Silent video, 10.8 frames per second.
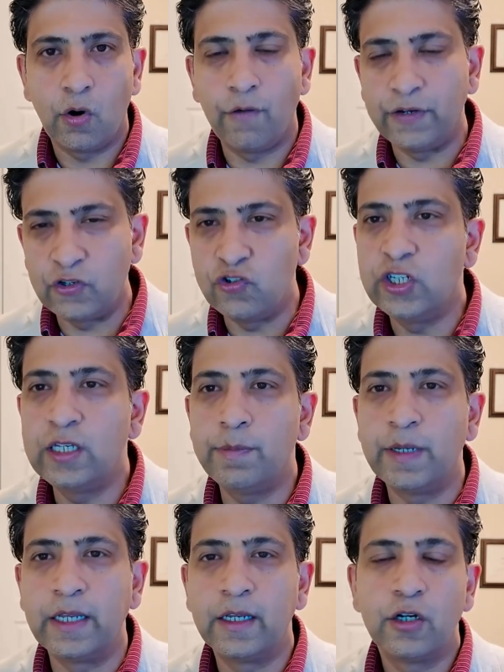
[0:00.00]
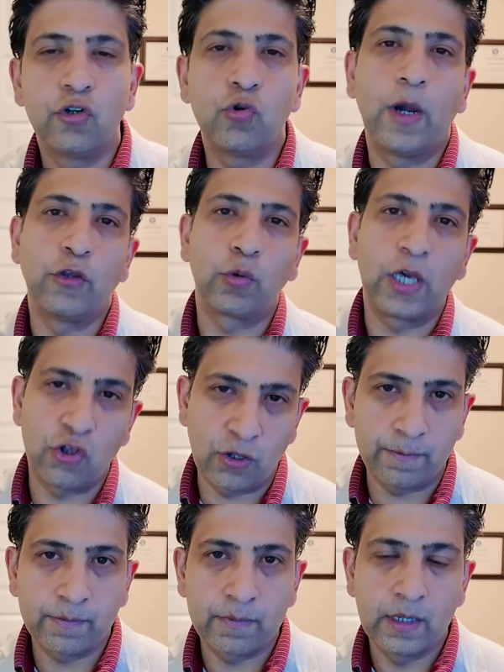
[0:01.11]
of its GDP to education.